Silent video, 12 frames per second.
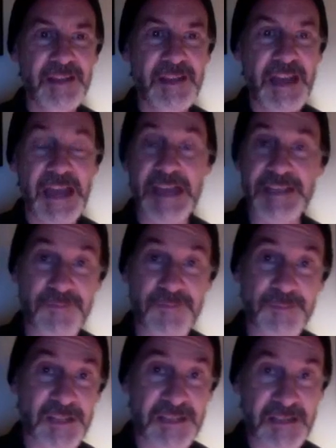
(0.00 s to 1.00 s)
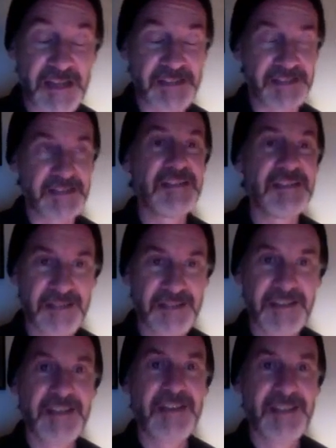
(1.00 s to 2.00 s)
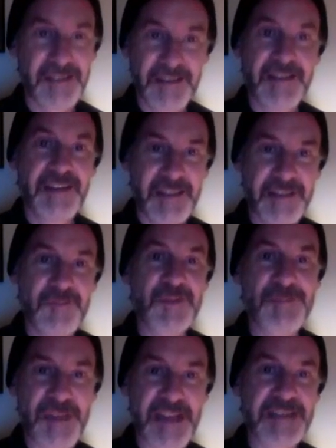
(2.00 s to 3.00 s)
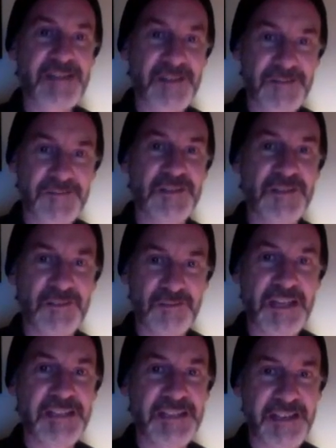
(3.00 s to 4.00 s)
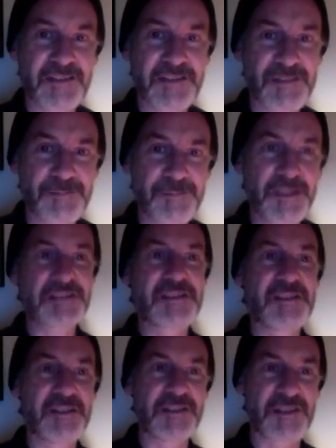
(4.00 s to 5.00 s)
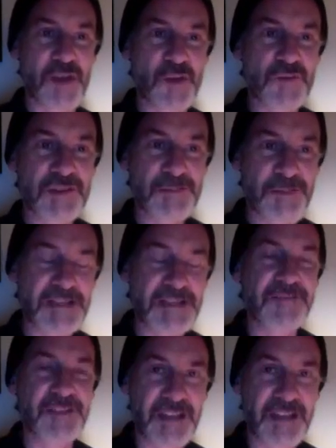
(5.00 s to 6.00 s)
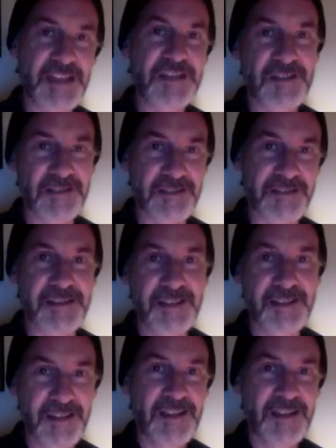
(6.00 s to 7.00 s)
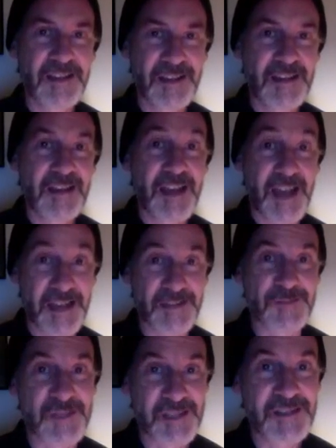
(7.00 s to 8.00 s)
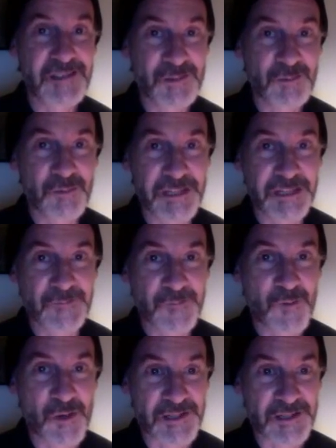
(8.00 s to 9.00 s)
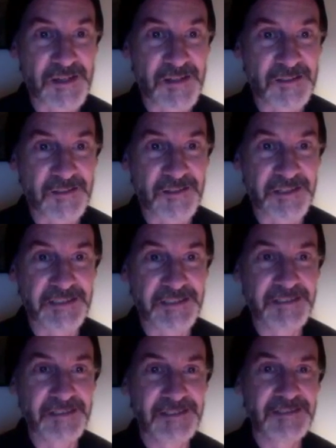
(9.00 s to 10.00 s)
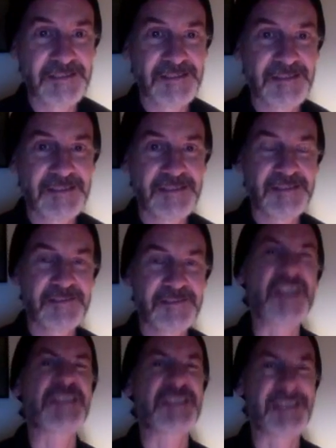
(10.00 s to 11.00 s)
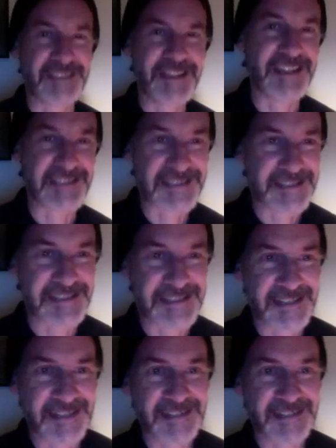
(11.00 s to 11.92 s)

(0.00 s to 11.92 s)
As for McDunn, he was master of the new lighthouse, built to his own specifications out of steel reinforced concrete. "Just in case," he said.